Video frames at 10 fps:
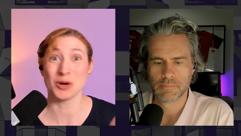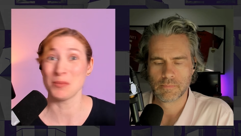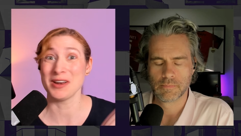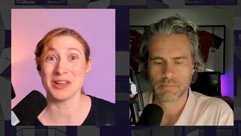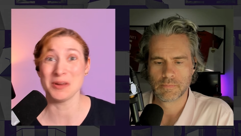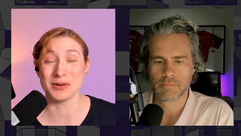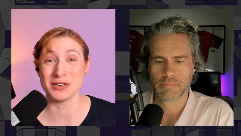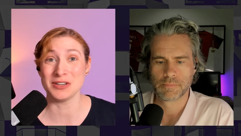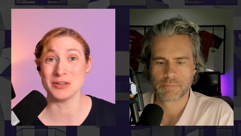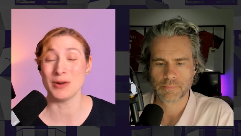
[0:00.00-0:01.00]
Speaker 1: our money in,
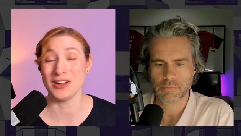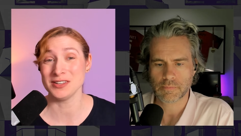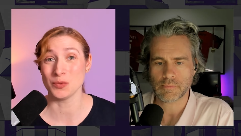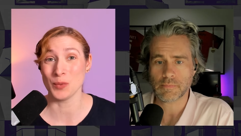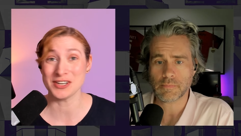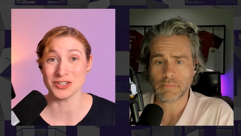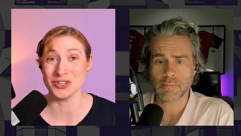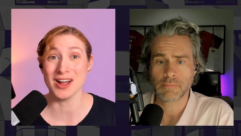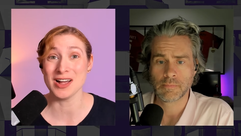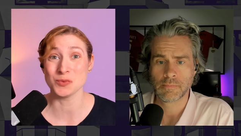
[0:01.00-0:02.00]
into bonds and wait till you
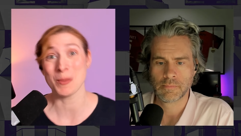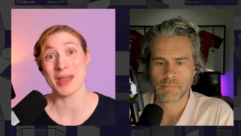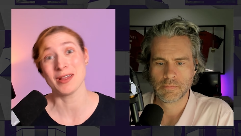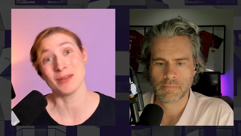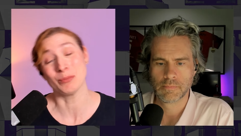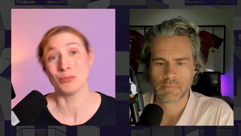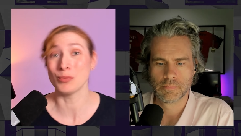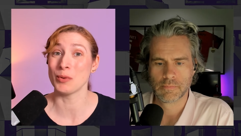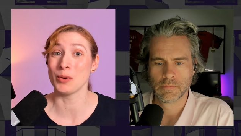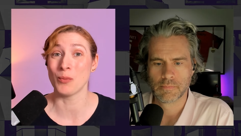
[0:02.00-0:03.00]
guys will pay
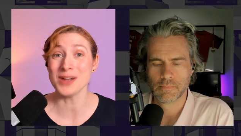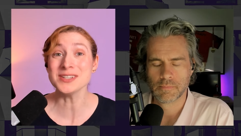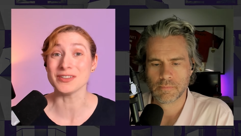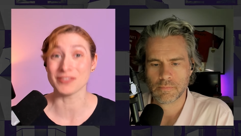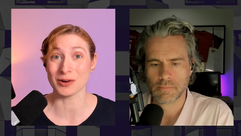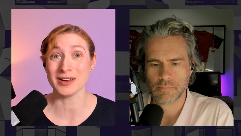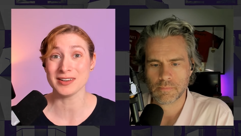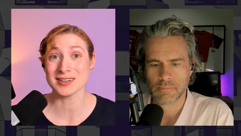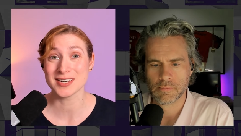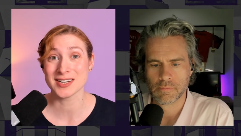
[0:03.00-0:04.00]
what we wanted for it?
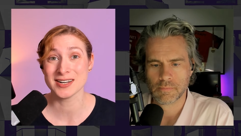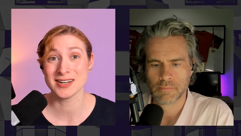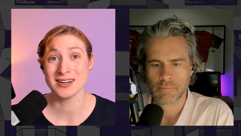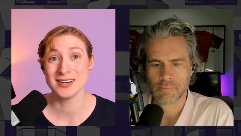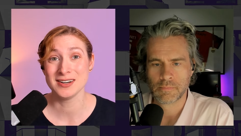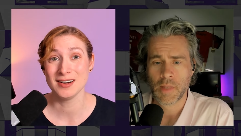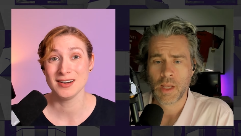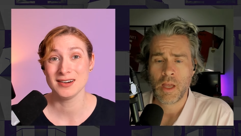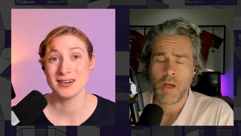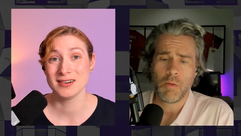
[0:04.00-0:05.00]

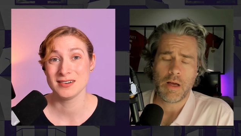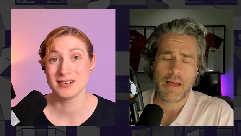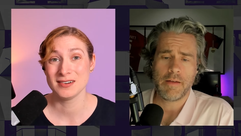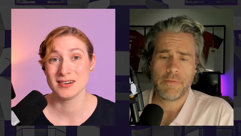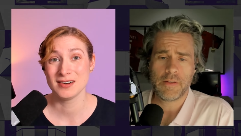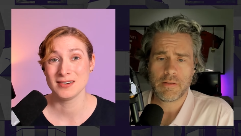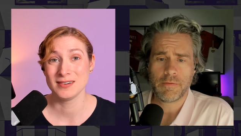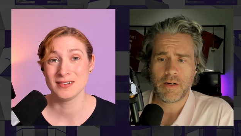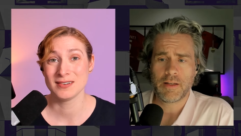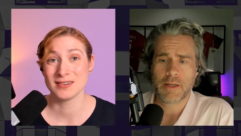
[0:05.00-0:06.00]
Speaker 2: Well, if it's a
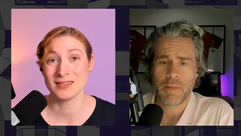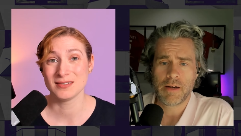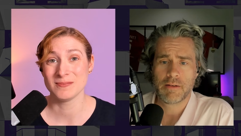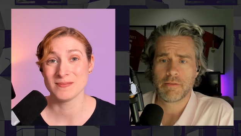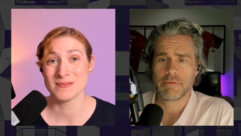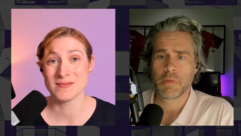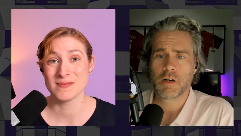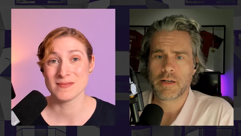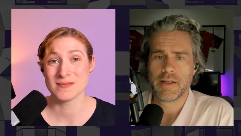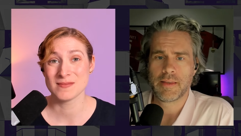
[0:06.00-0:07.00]
fairly competitive
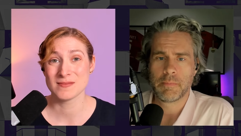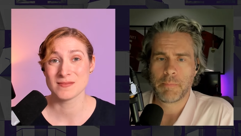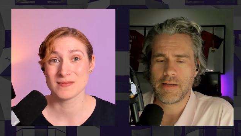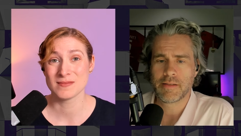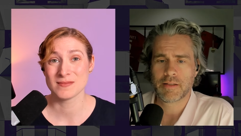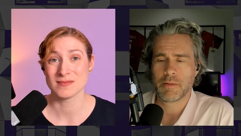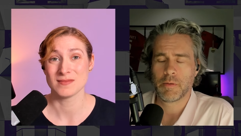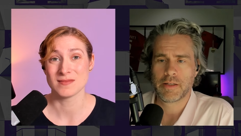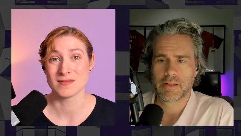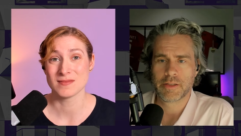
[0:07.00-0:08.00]
market, then basically
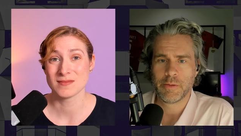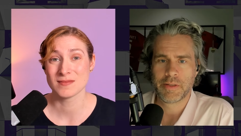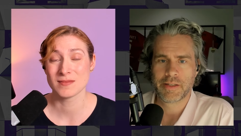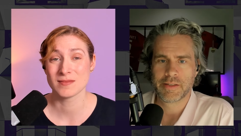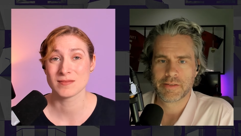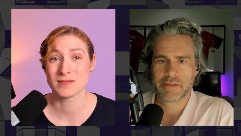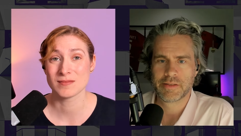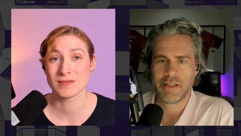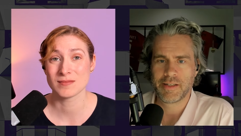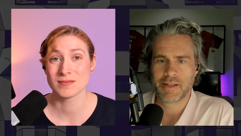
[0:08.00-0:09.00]
what you're doing is
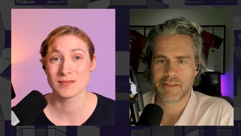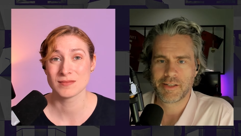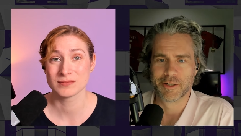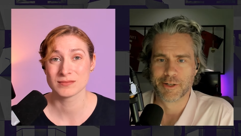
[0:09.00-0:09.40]
ceding it to your